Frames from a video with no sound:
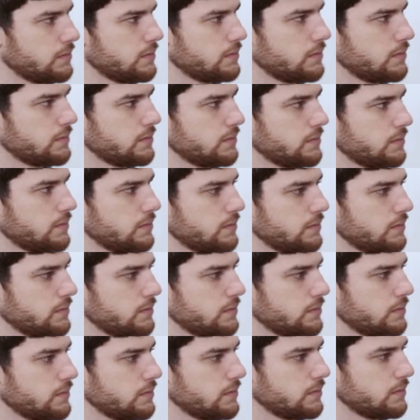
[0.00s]

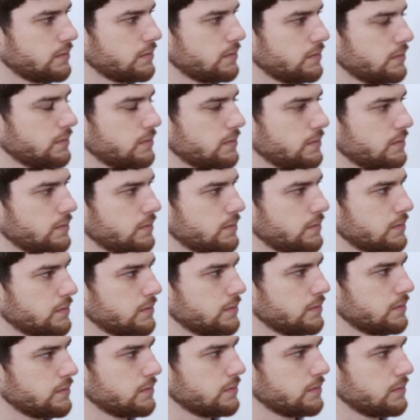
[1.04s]

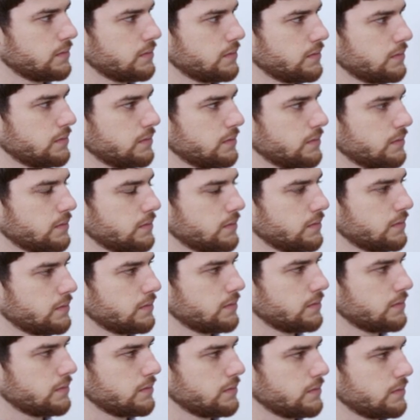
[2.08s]

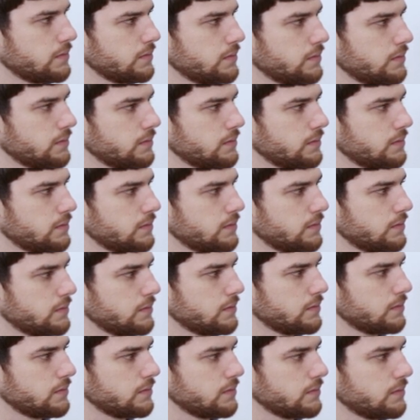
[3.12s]

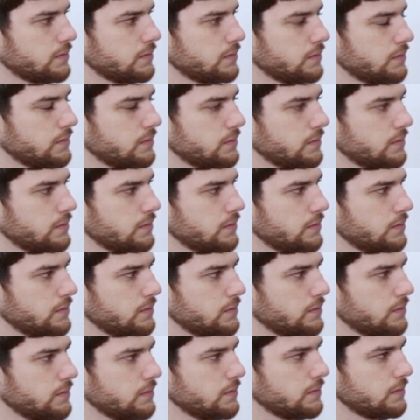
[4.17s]

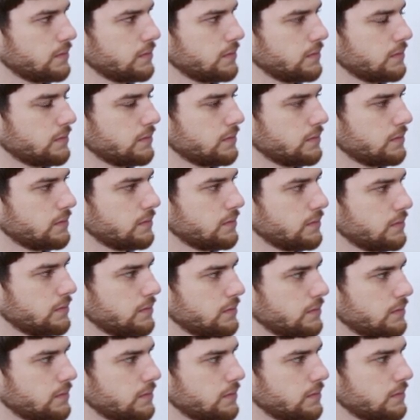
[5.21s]

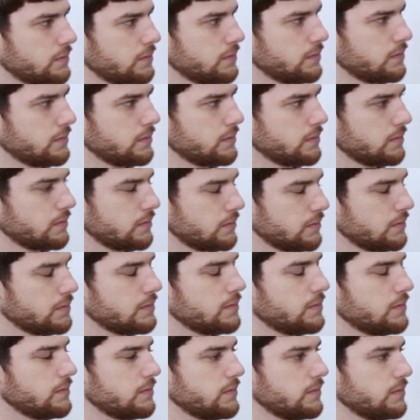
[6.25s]

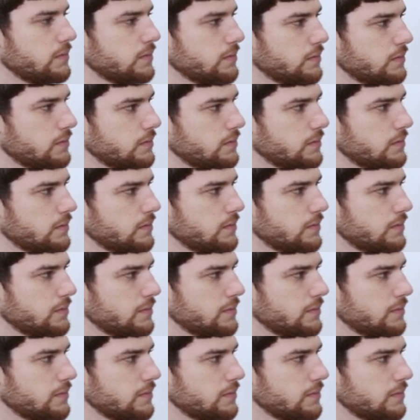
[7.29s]
(not speaking)